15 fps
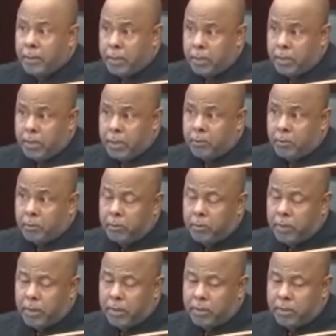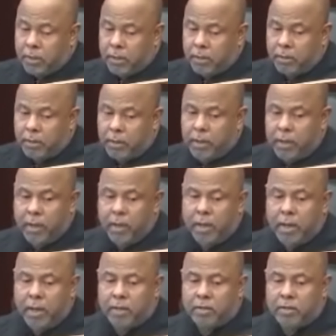going to accept your plea as tendered
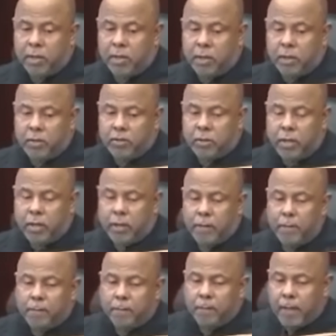and it's negotiated.